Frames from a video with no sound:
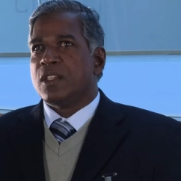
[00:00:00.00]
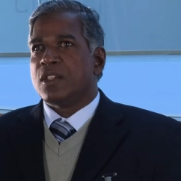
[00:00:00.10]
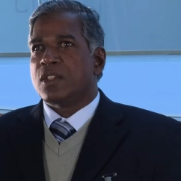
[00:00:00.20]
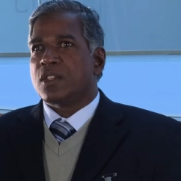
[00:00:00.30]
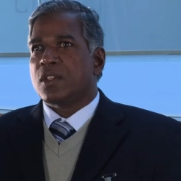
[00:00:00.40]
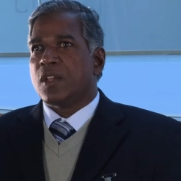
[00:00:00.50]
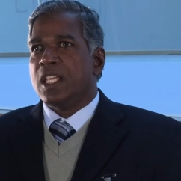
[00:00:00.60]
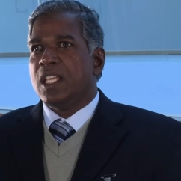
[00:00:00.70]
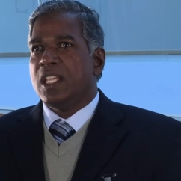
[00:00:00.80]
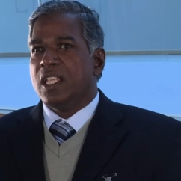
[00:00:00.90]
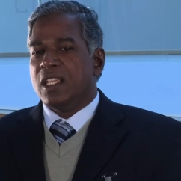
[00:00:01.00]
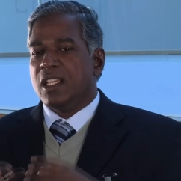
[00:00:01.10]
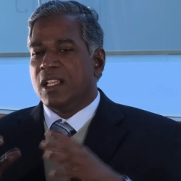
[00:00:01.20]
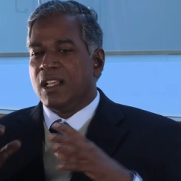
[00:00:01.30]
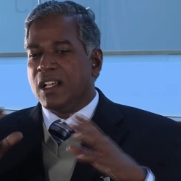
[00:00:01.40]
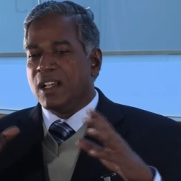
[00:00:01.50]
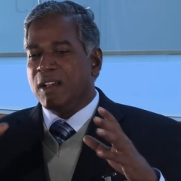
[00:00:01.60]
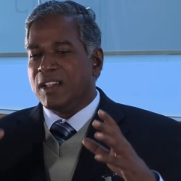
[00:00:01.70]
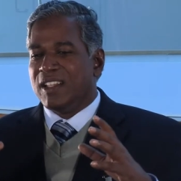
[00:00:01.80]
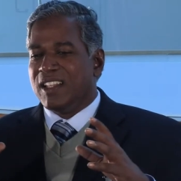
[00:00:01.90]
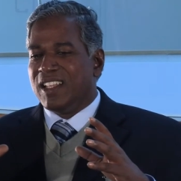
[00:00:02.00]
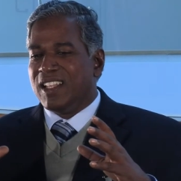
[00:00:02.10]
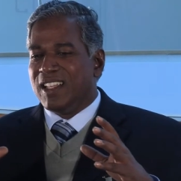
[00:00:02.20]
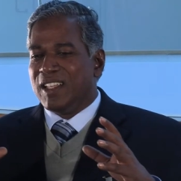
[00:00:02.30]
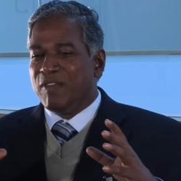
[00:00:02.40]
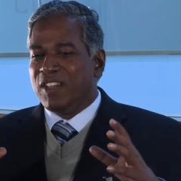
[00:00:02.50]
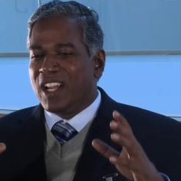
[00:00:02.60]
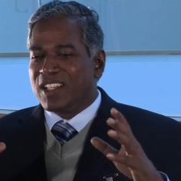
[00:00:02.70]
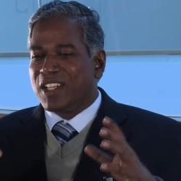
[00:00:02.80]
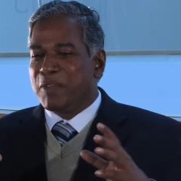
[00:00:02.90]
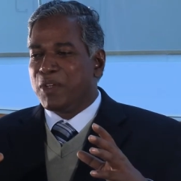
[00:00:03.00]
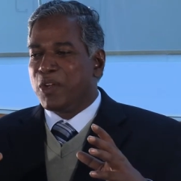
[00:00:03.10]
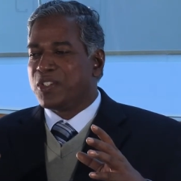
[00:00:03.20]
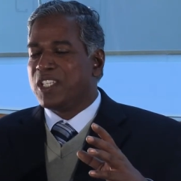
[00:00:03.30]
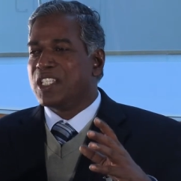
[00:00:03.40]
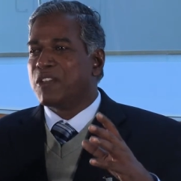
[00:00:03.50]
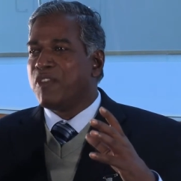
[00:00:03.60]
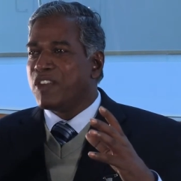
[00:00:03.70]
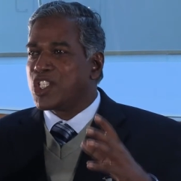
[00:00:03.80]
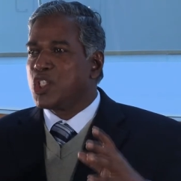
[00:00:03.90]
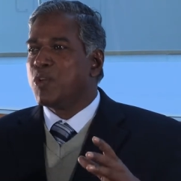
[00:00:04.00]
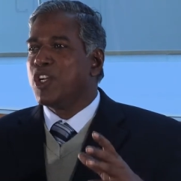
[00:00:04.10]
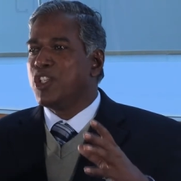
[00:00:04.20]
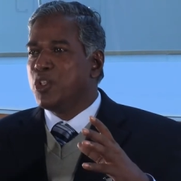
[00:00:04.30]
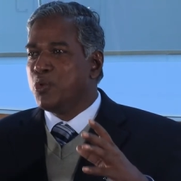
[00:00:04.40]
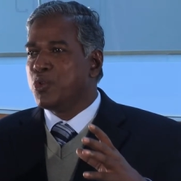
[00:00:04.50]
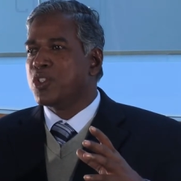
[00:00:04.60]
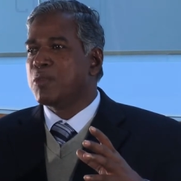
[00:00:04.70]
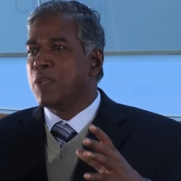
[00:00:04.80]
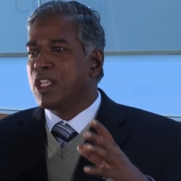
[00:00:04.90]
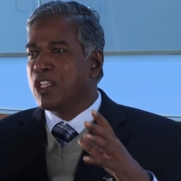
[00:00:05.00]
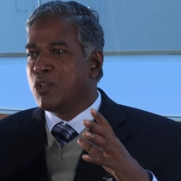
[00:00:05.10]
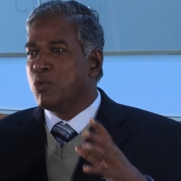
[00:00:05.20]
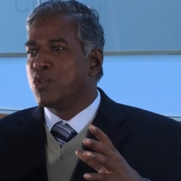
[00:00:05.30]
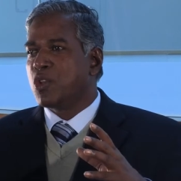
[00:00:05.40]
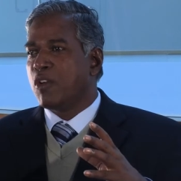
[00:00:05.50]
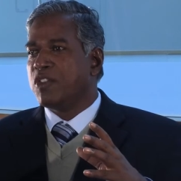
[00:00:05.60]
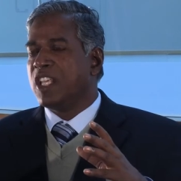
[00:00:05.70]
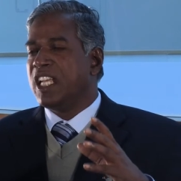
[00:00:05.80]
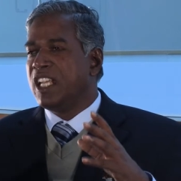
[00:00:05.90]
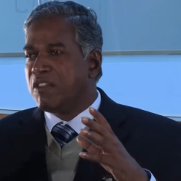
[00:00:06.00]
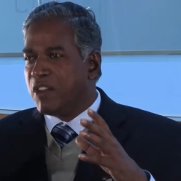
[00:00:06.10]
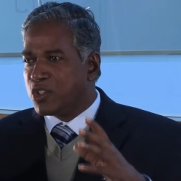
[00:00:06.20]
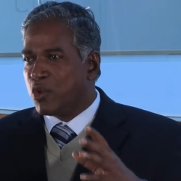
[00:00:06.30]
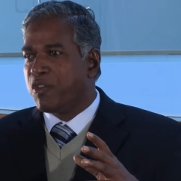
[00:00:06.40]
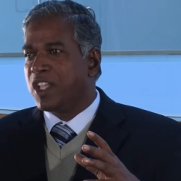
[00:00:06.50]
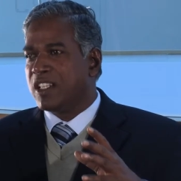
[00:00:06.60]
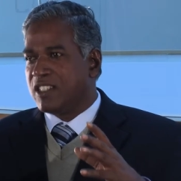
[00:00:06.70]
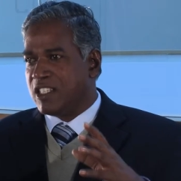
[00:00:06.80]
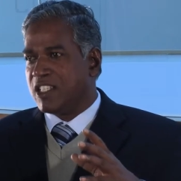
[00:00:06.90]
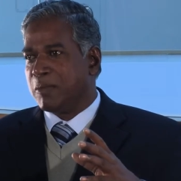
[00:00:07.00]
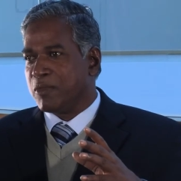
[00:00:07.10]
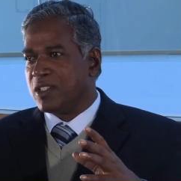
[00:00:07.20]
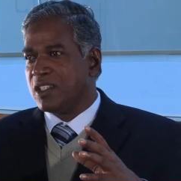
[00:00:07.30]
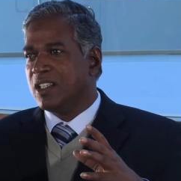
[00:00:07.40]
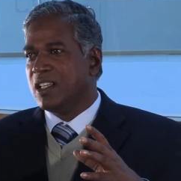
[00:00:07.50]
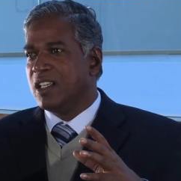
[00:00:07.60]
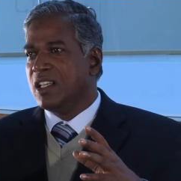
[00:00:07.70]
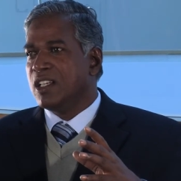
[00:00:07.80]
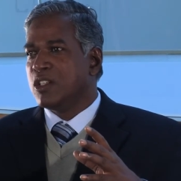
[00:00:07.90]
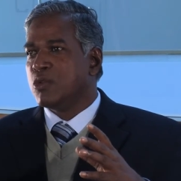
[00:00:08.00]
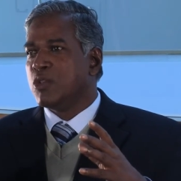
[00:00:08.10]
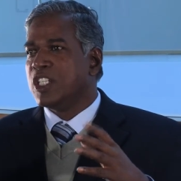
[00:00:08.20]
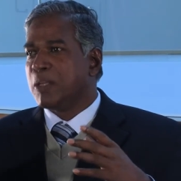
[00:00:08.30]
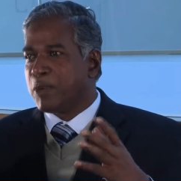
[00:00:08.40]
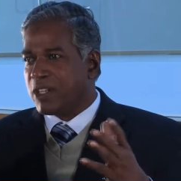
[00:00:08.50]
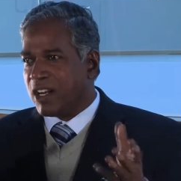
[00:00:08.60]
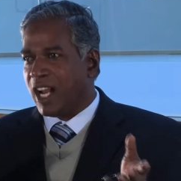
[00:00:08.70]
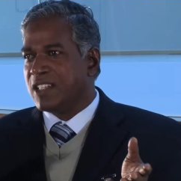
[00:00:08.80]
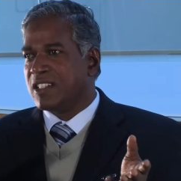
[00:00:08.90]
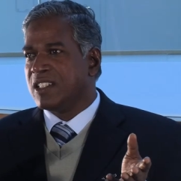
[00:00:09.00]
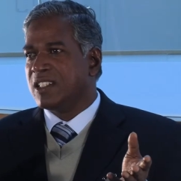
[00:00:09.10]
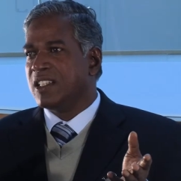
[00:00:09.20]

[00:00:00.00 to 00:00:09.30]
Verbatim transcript: So he, uh, we consider him because he is the first one to use, make use of the Indian philosophical systems to interpret Christ.